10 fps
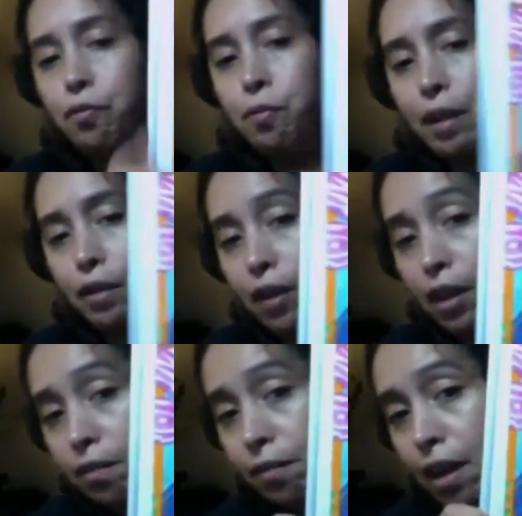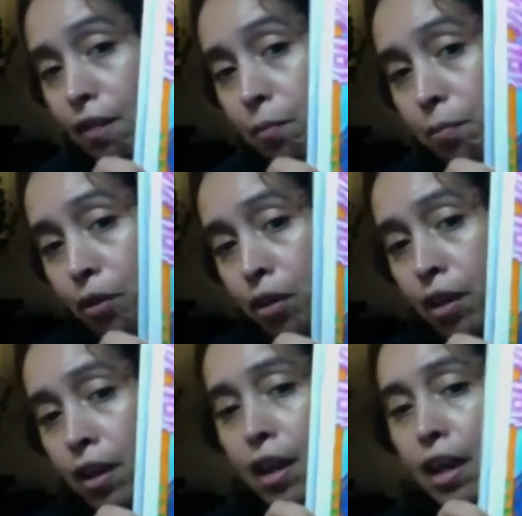for my Creative Haven book.
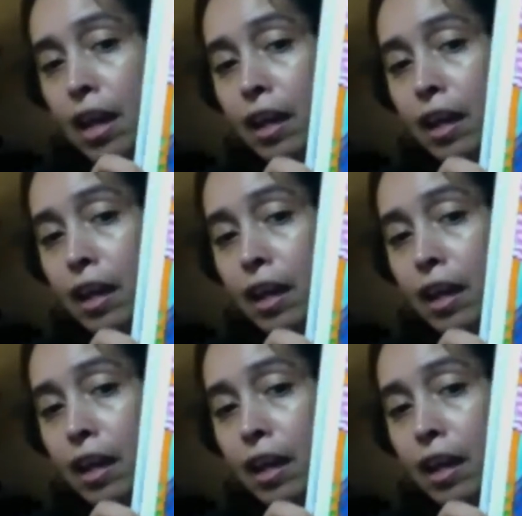It